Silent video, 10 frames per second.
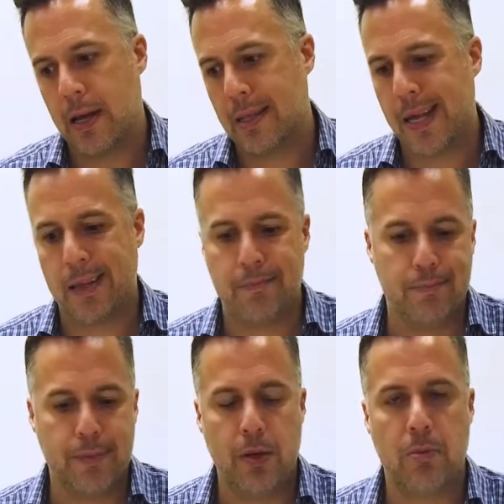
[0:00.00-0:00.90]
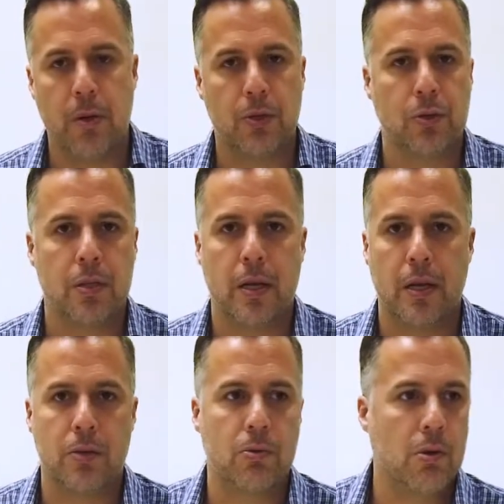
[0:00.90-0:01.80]
And that, you know, may
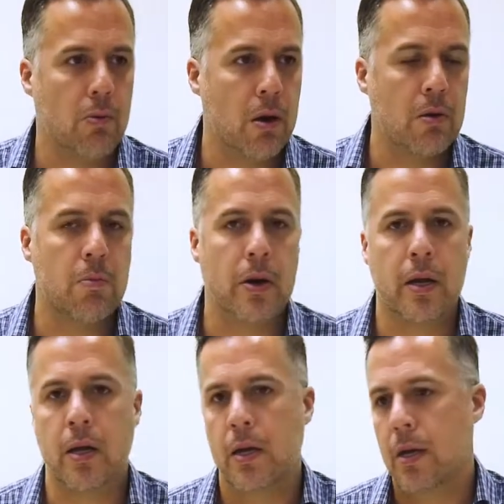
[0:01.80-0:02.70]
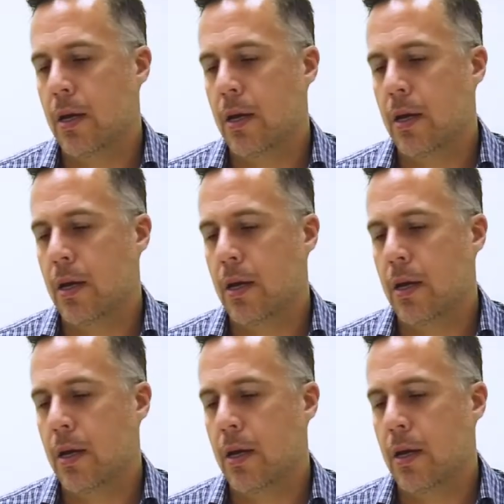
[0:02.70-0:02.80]
translate into a water break,